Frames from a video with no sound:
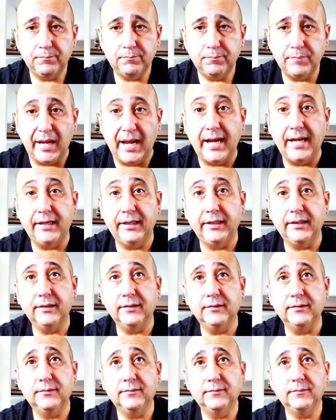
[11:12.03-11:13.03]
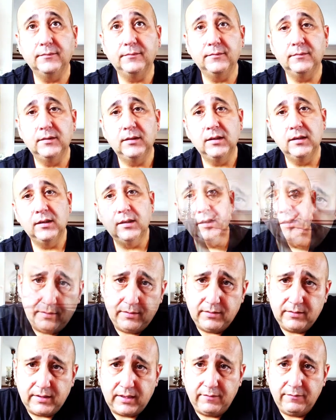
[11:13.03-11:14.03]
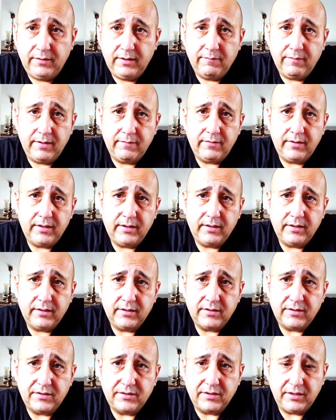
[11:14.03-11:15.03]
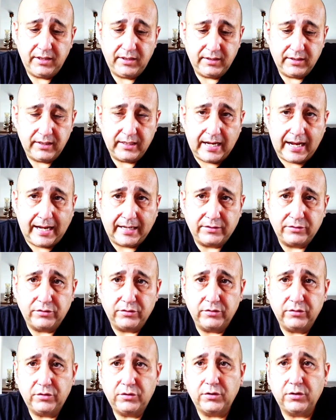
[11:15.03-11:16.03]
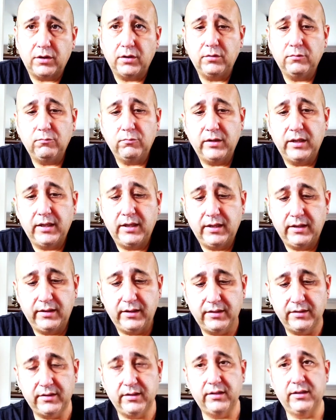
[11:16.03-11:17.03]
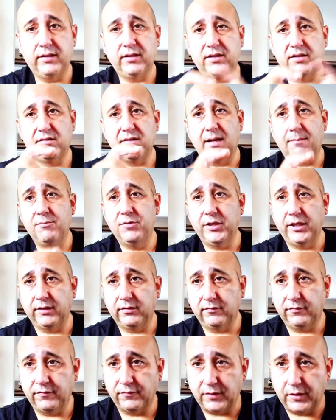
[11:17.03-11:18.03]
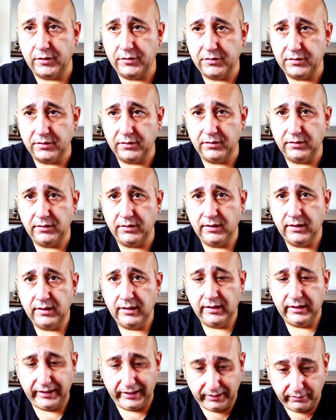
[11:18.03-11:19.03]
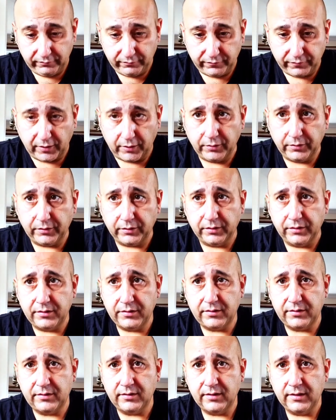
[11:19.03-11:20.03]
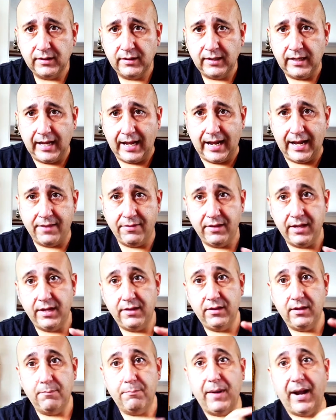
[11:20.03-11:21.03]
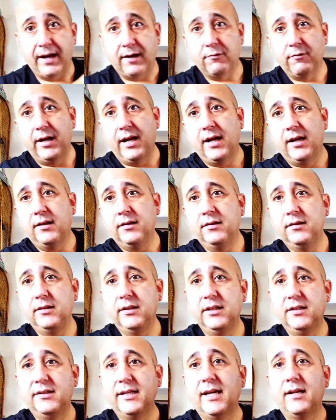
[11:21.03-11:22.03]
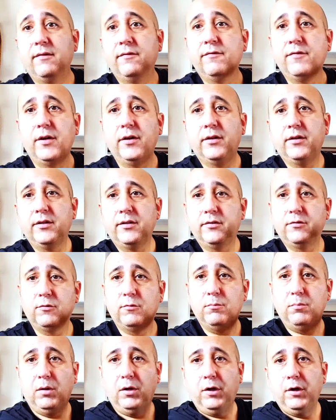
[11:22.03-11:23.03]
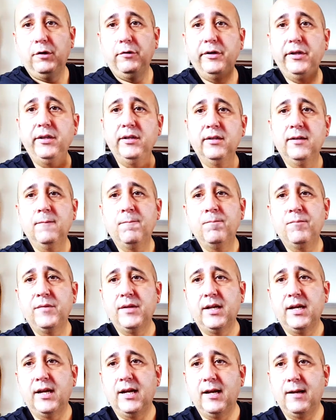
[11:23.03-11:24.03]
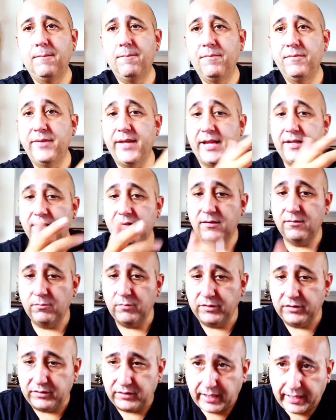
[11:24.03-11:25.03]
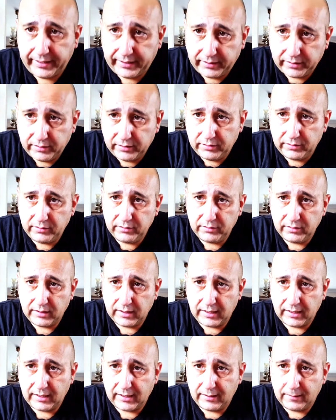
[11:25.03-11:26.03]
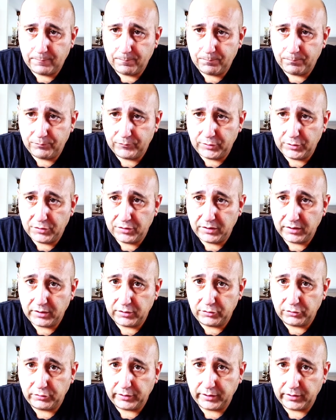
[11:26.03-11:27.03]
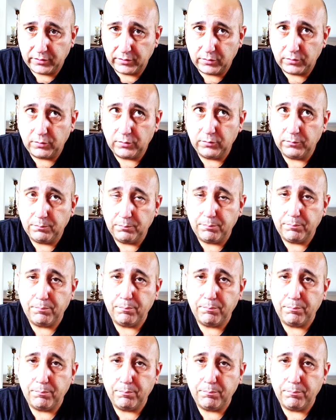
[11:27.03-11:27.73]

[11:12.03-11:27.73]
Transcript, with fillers: Panning so if you've ever seen an action shot where there's the subject frozen in focus and then the background is out of focus or blurry, um, that was taken um, using a trick called